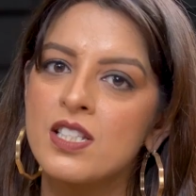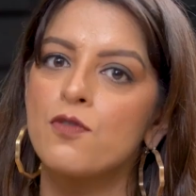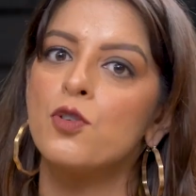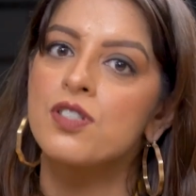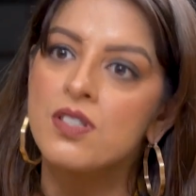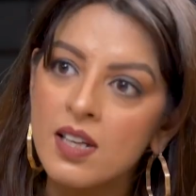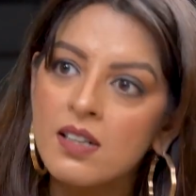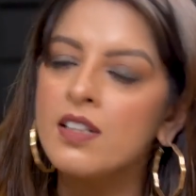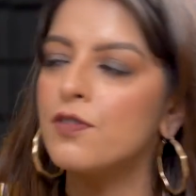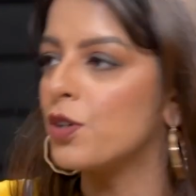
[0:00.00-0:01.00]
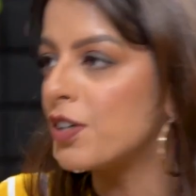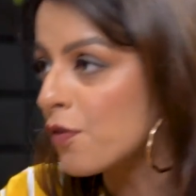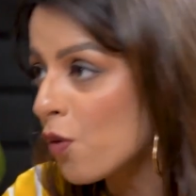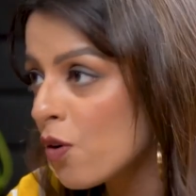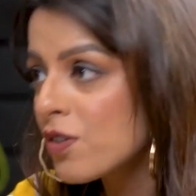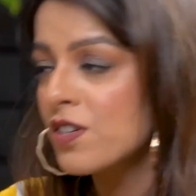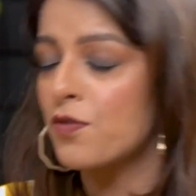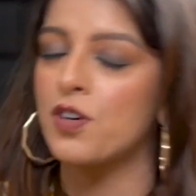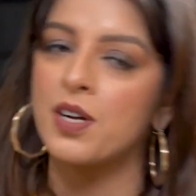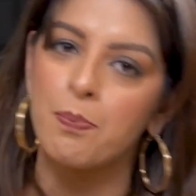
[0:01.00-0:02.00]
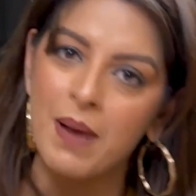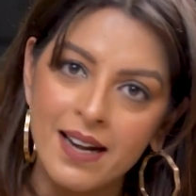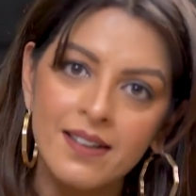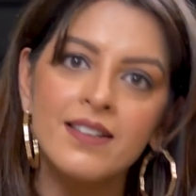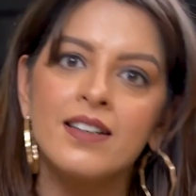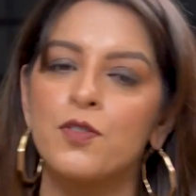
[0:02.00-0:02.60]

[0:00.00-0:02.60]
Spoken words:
if you're single, if you're divorced, if you're a dependent,